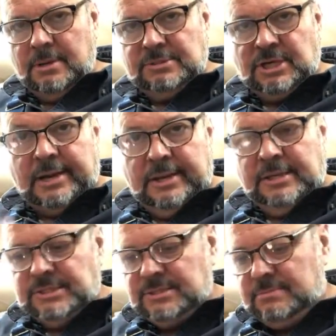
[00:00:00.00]

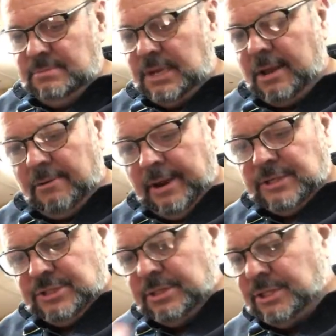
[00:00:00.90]
Chinese
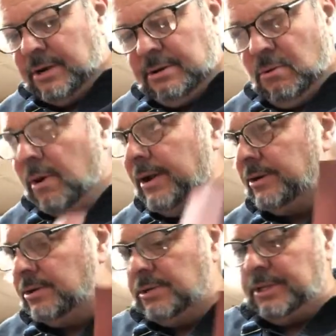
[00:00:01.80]
decorations. I don't know why you're
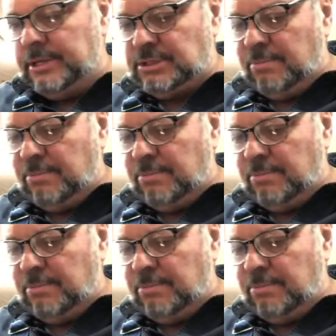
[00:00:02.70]
doing this,